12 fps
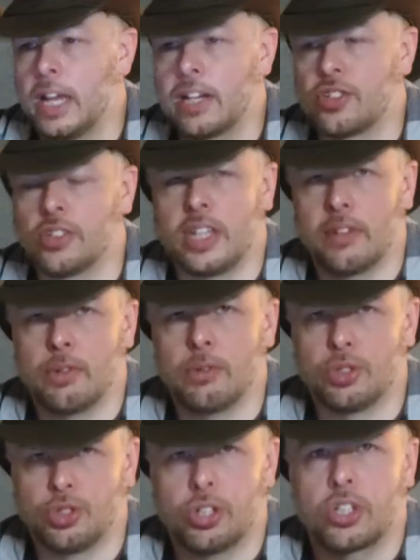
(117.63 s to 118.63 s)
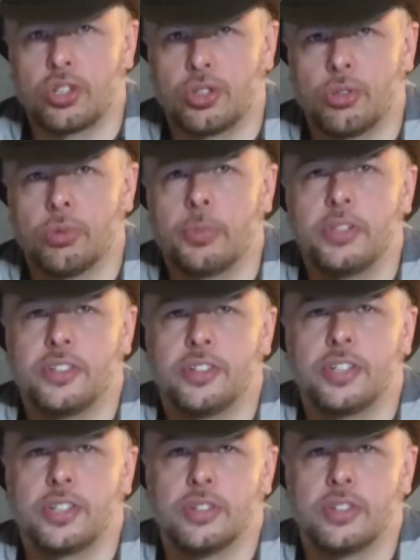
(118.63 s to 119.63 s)
actually give you structural
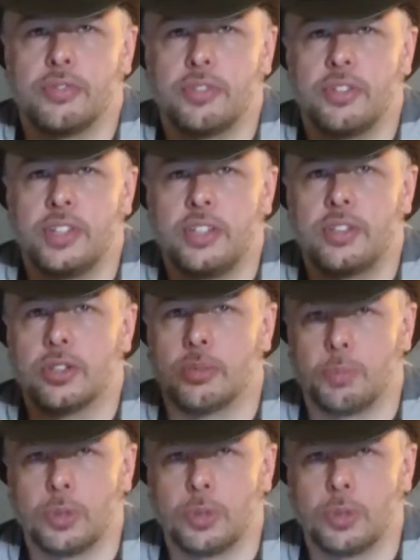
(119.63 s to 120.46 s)
material if you need to